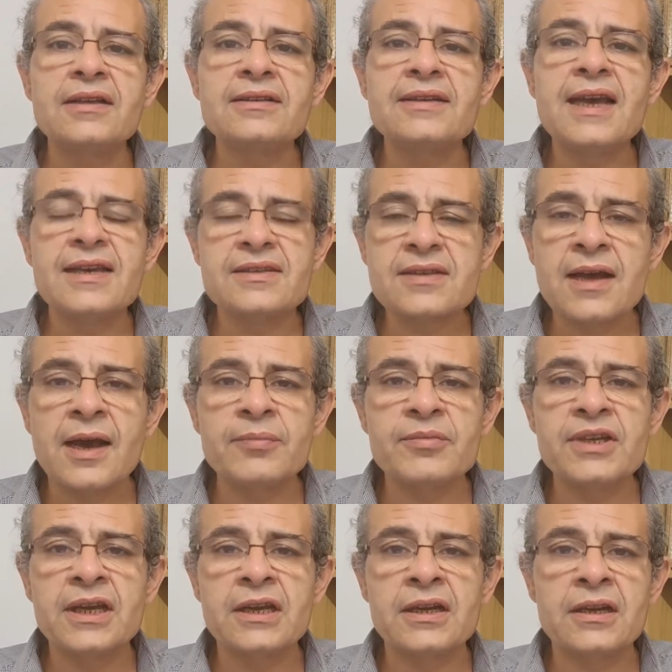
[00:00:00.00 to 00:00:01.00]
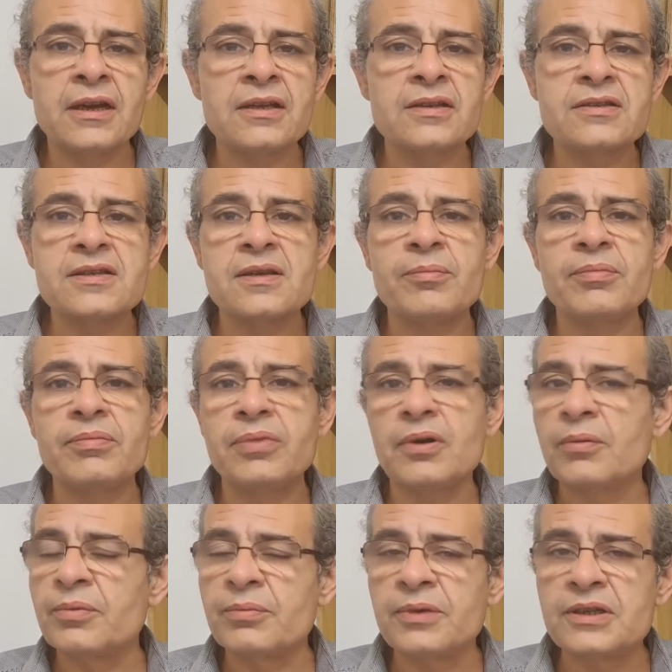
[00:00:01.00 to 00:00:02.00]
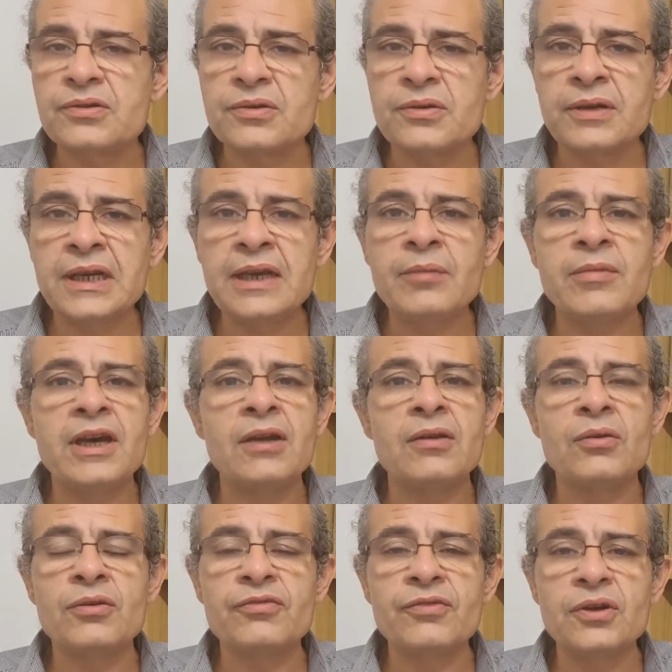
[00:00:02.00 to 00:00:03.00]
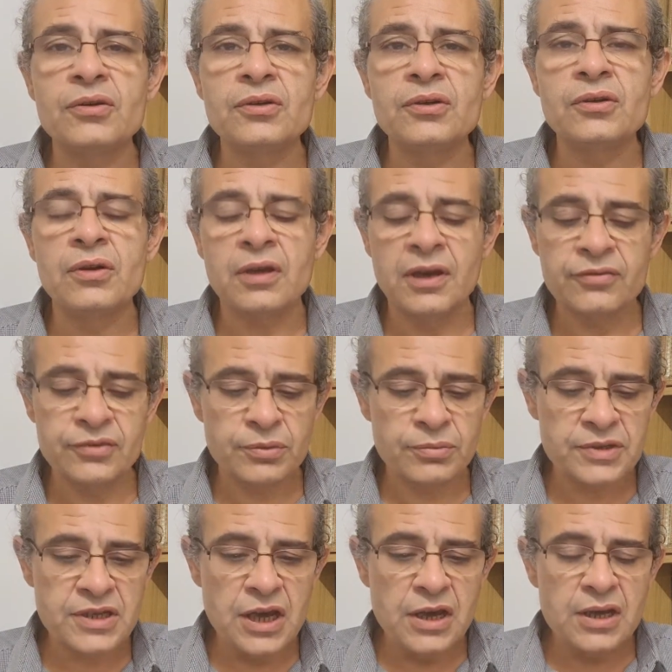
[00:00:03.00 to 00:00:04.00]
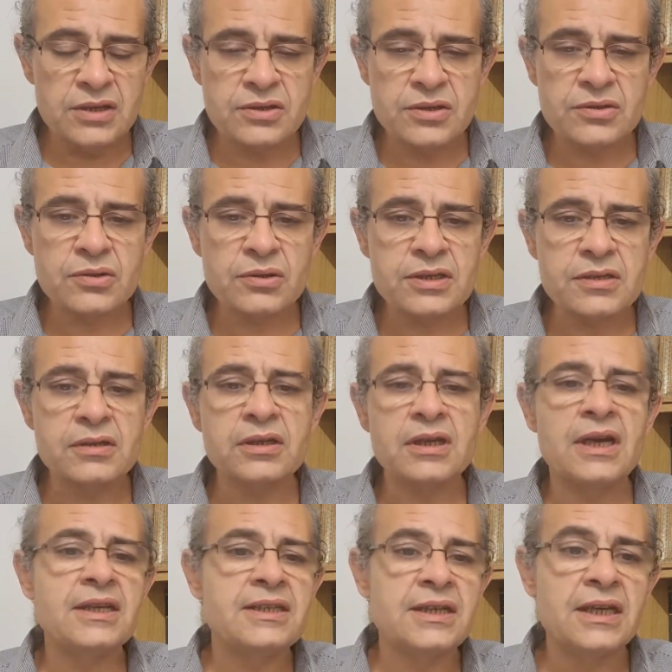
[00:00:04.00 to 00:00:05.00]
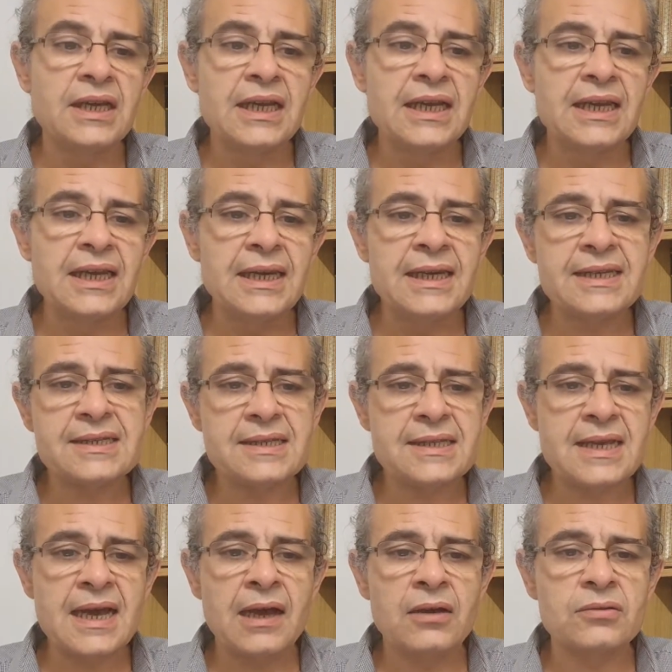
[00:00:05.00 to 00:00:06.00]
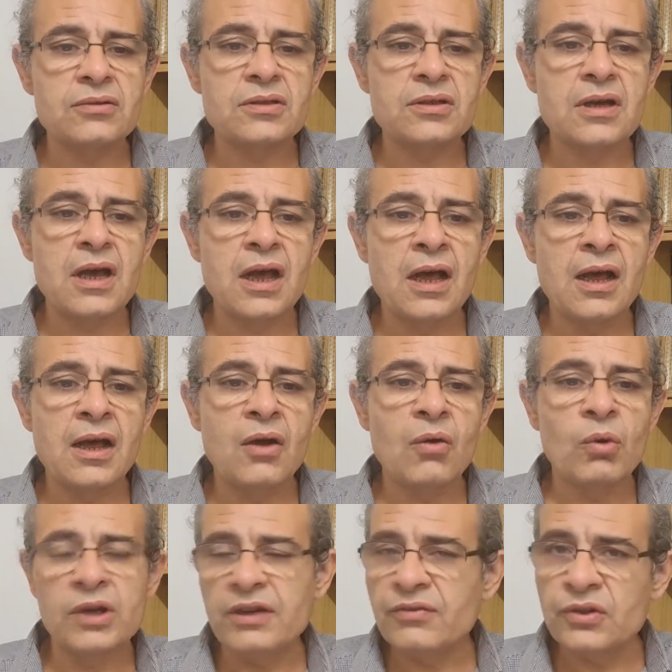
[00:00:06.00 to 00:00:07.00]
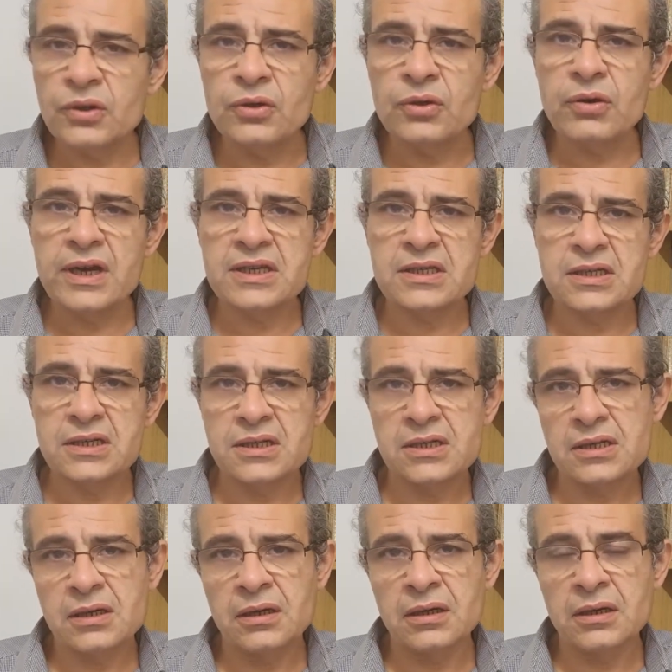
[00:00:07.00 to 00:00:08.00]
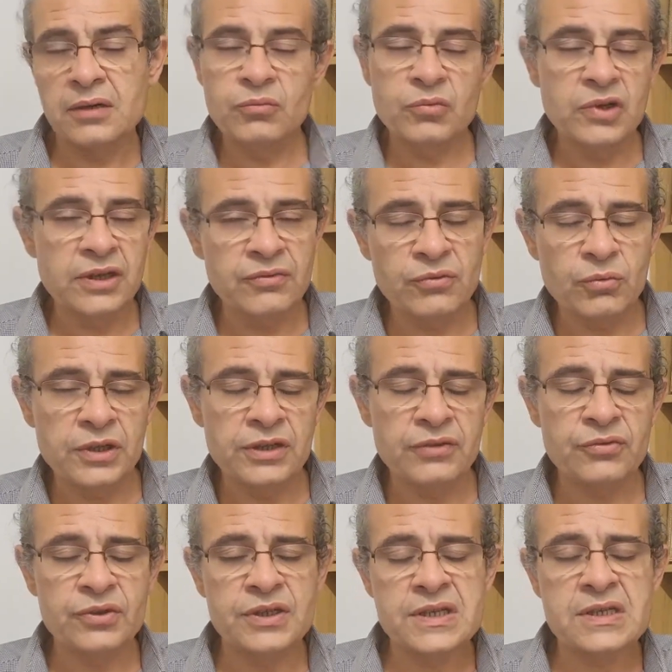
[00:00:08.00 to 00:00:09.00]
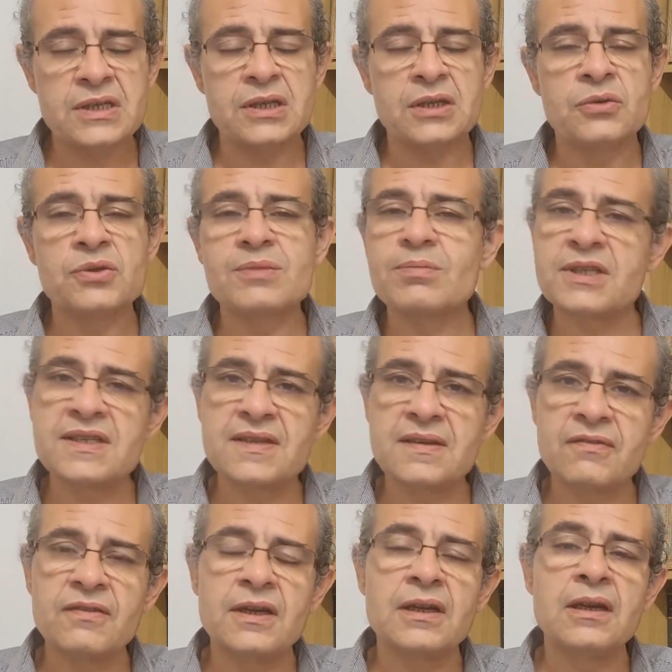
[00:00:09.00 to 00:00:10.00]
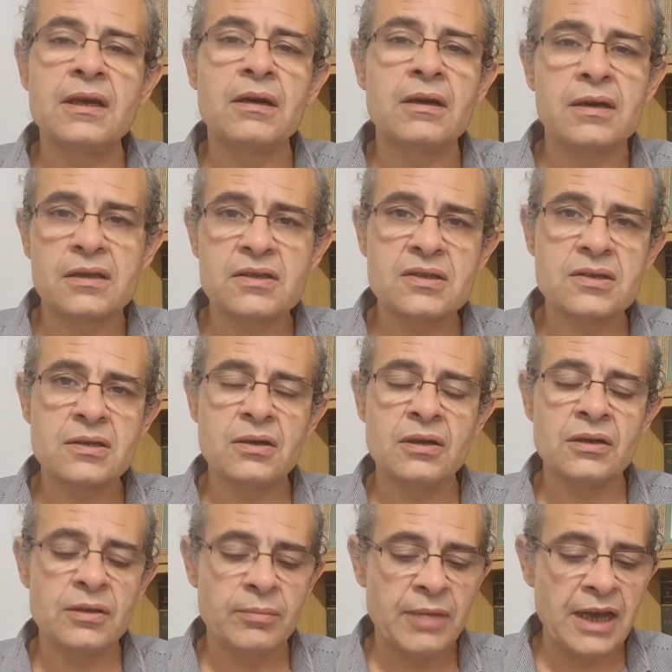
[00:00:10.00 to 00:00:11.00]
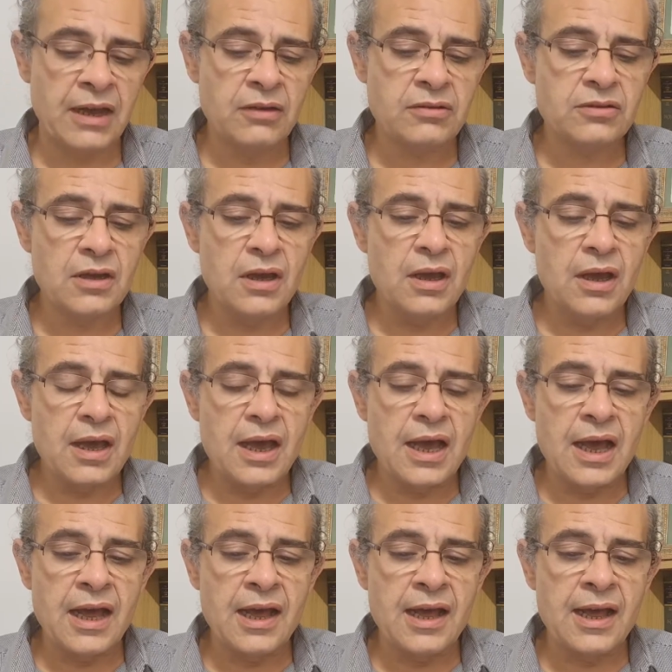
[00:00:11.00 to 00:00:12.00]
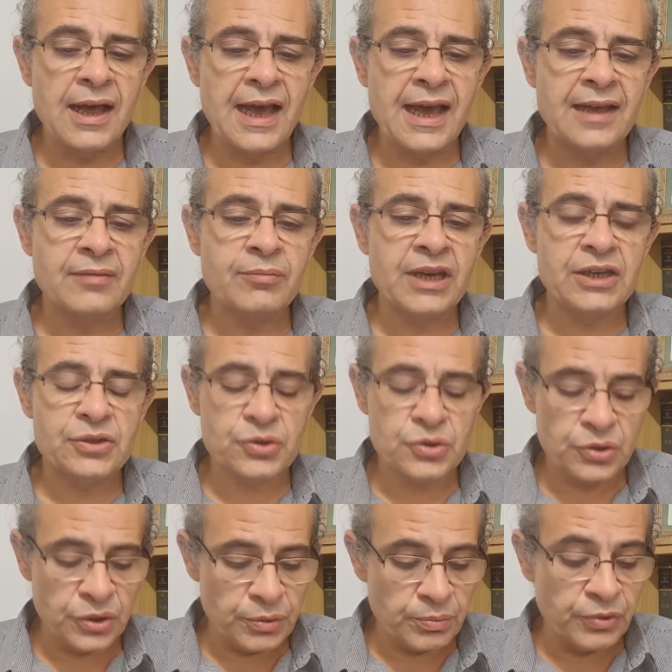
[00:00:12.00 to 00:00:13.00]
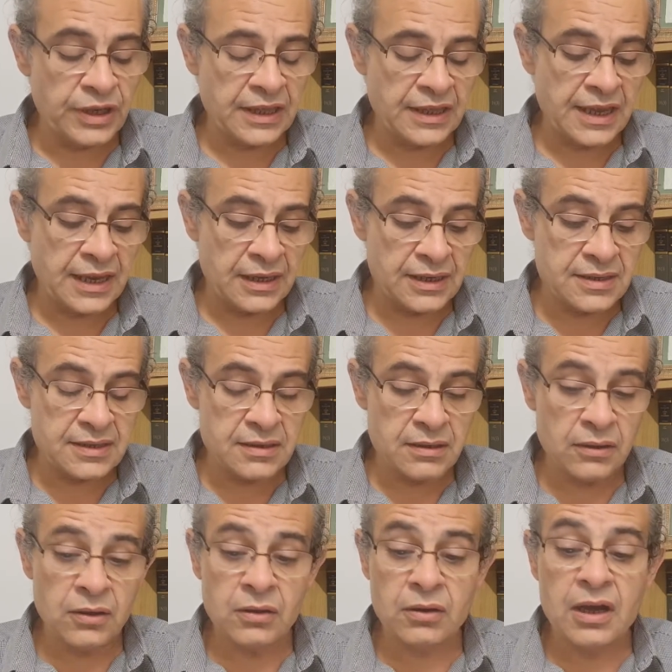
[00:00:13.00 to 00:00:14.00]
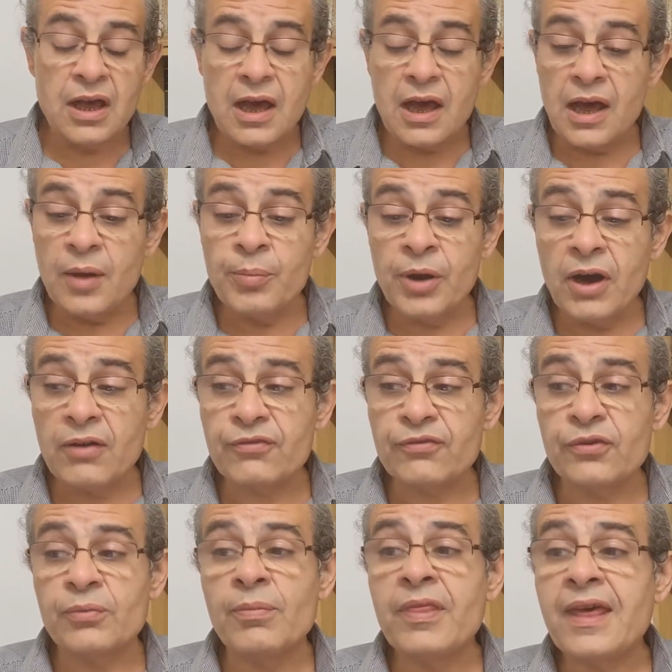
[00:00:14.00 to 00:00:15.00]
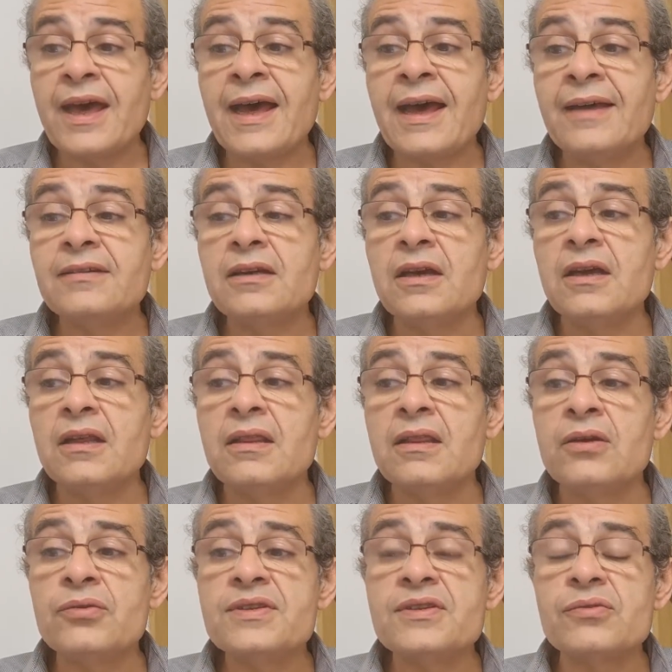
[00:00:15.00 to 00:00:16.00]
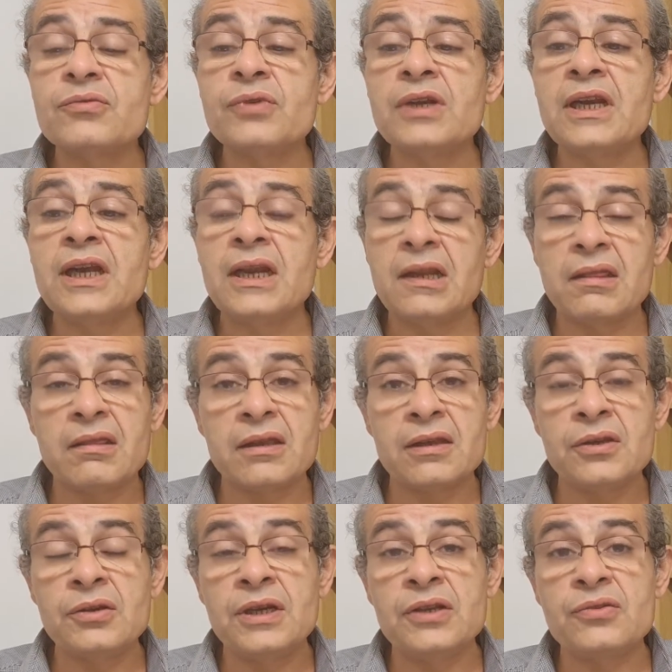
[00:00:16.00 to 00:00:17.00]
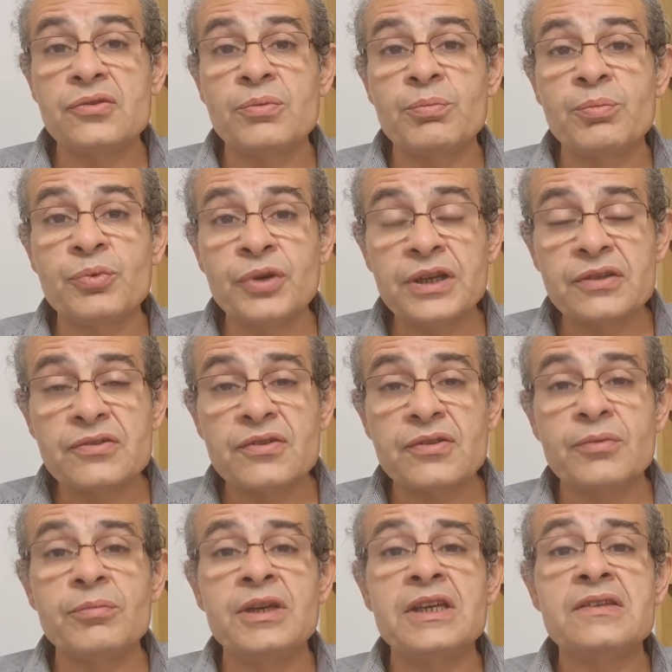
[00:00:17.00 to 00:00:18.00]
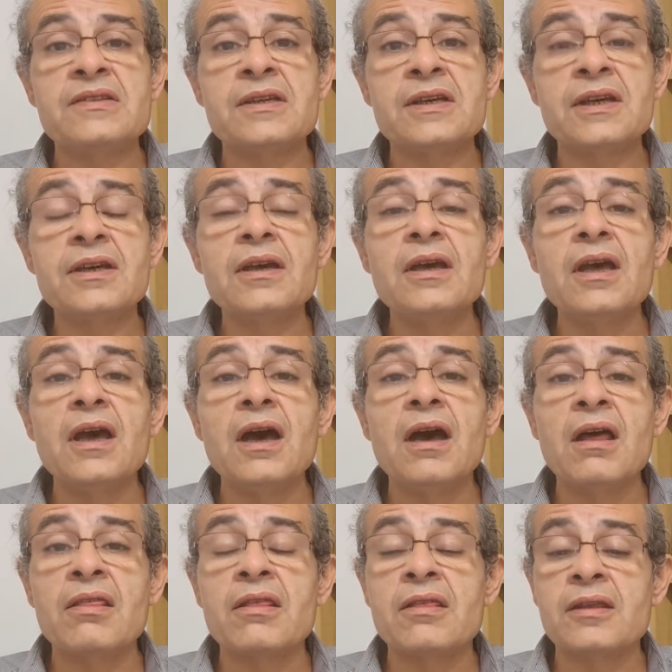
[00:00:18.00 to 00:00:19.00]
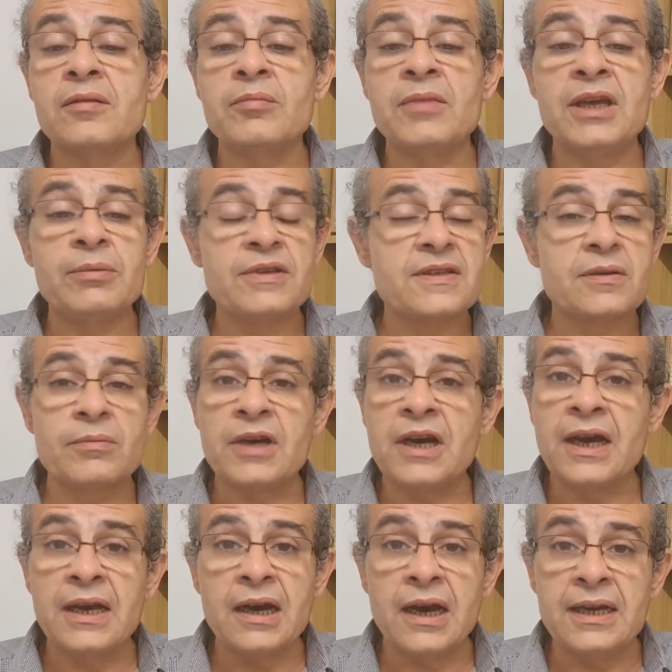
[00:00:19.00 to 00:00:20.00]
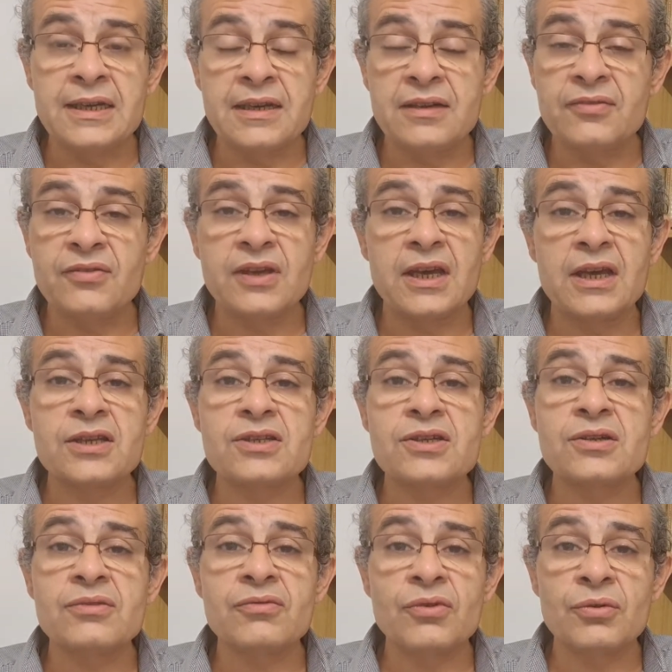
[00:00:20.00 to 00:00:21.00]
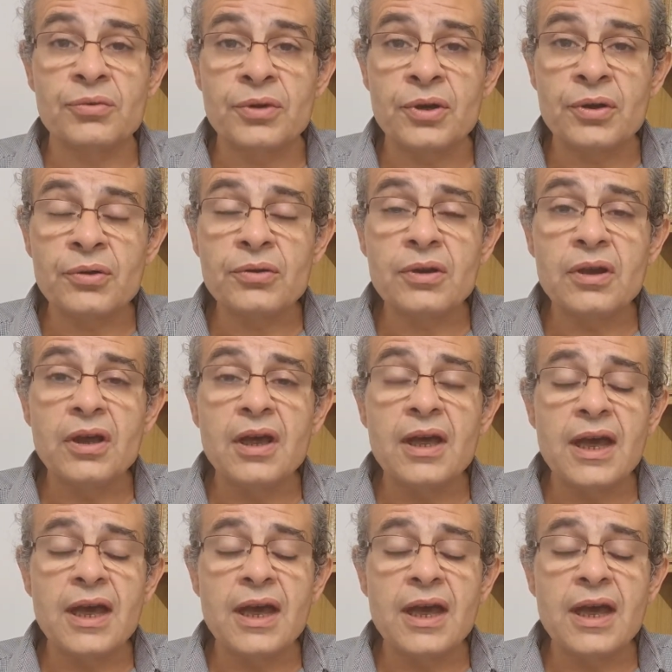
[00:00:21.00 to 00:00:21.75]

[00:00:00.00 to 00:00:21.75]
Takes time to get an answer, probably to an email or a phone call afterwards. So it's always a good idea. List out whatever your questions are, and whatever it is that you specifically are concerned about, and make sure you bring that list along. Apart from that, there isn't really anything you need to bring to the meeting other than maybe some identification of your own.